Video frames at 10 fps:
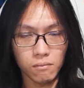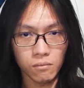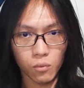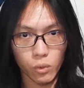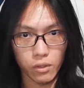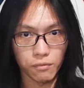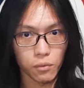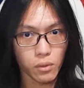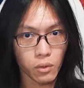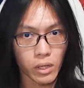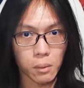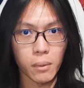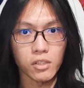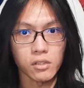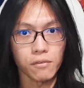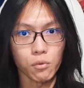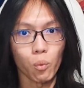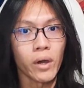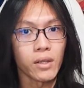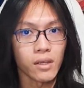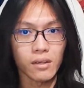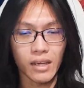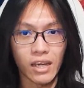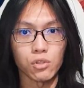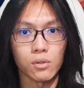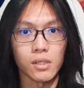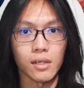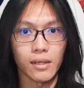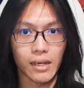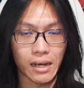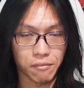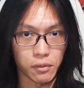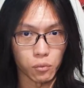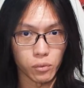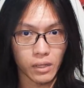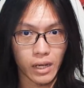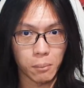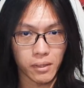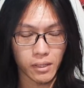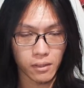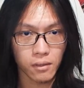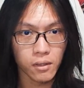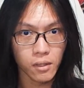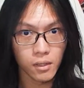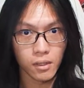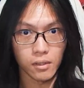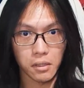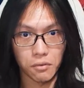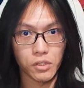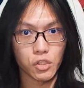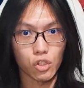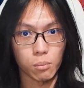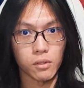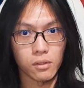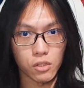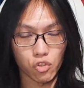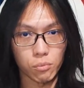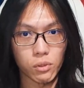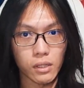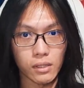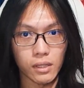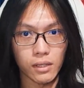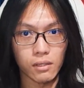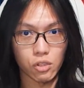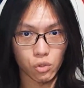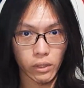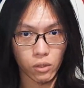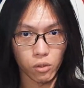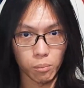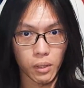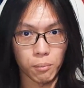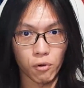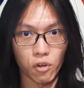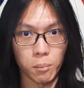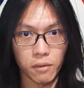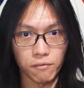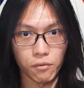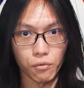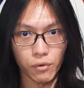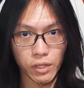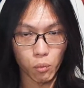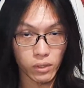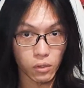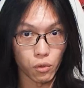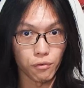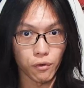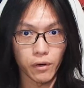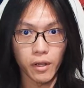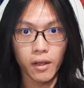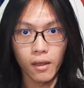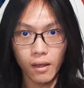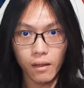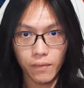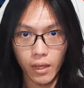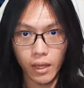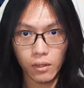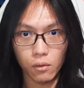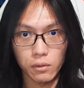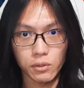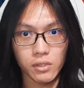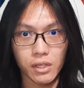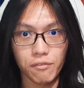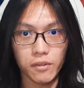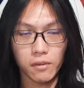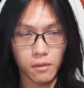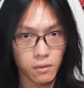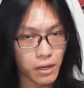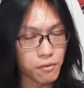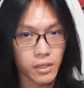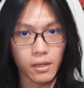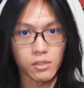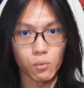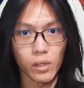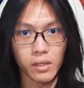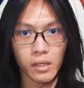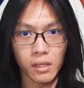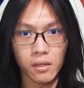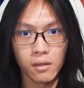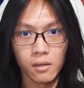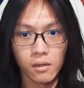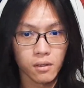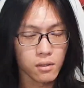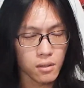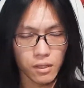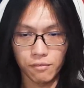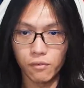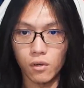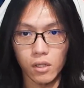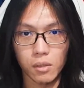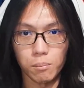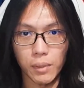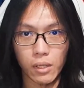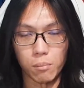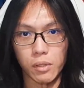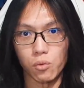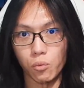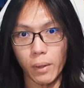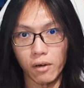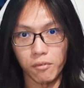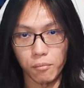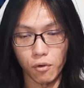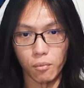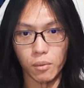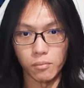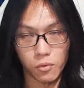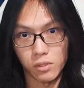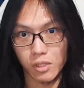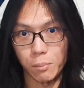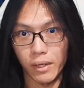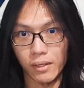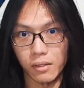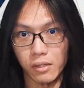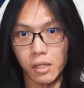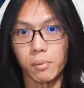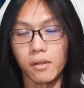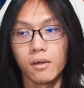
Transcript: well, if you can imagine, if you went in casually at like afternoon time, I think they already stopped distributing the tickets, so it could be a problem if you really want to go for it and also settle everything else in one day. If not, it may not be too bad of a problem. You can just come back another day. But